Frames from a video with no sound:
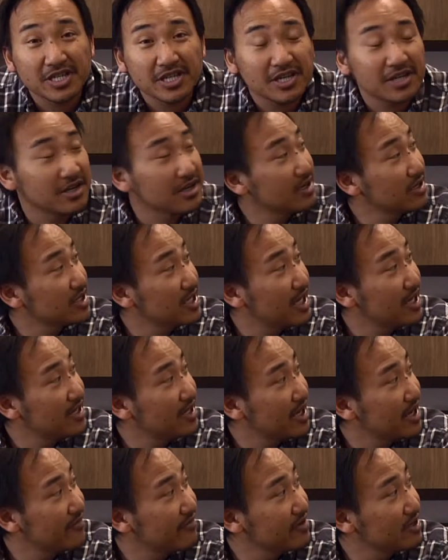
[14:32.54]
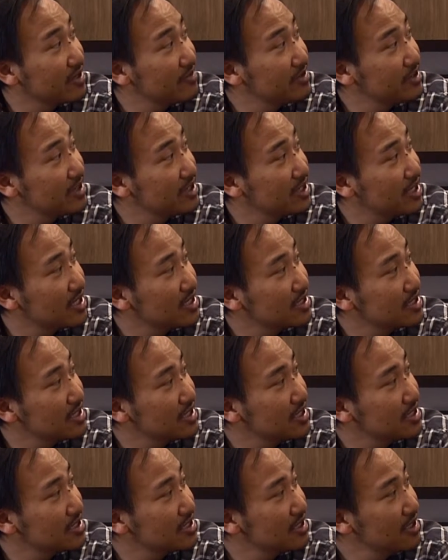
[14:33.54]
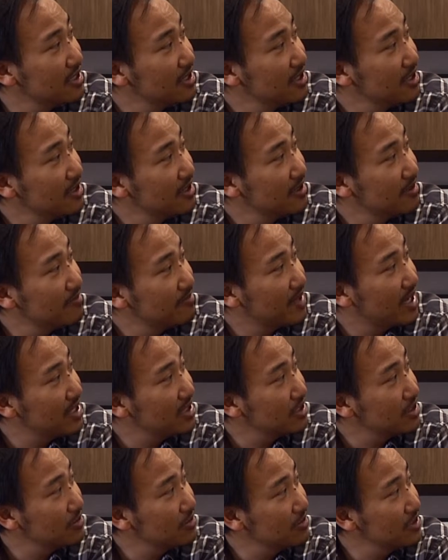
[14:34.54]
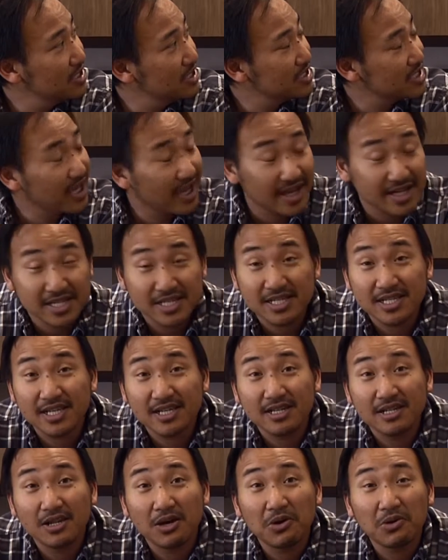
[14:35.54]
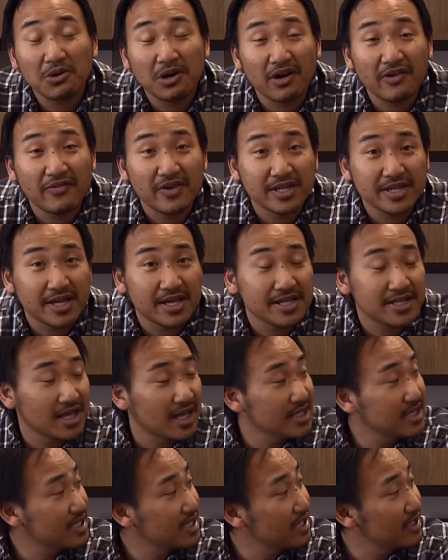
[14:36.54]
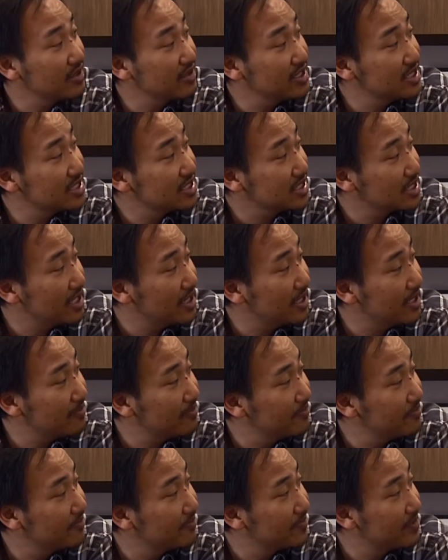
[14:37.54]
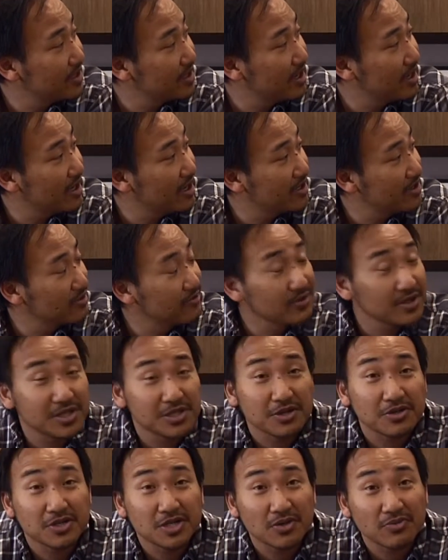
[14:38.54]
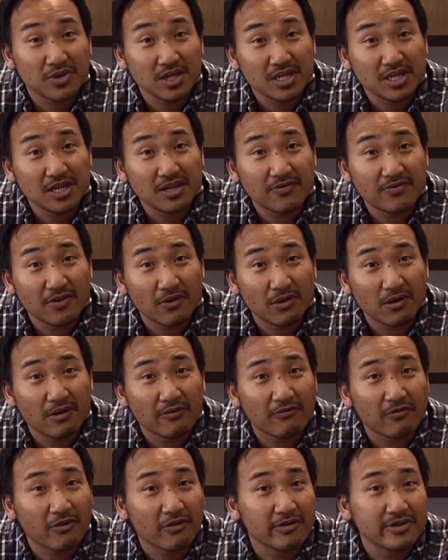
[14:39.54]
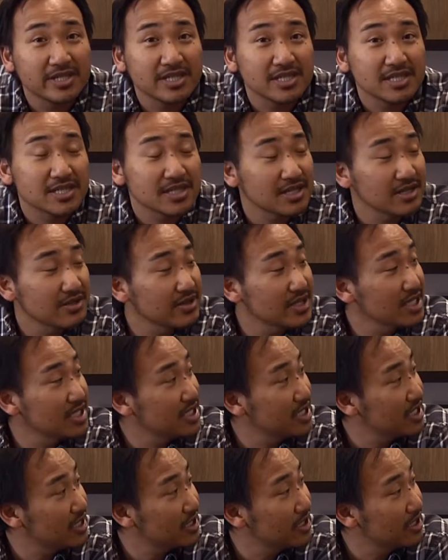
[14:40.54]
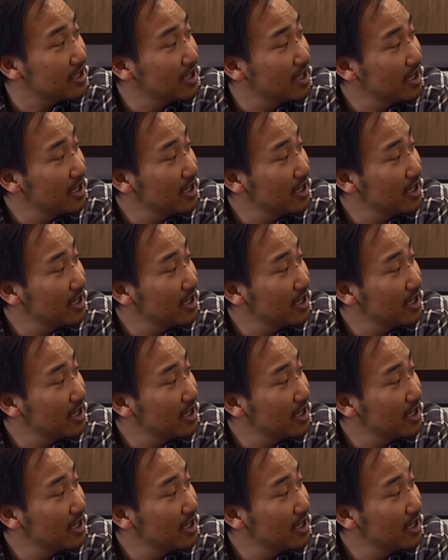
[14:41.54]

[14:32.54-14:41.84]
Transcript: here that have come to the United States. Mila Kunis I actually didn't know of until this the research that we did for these series here.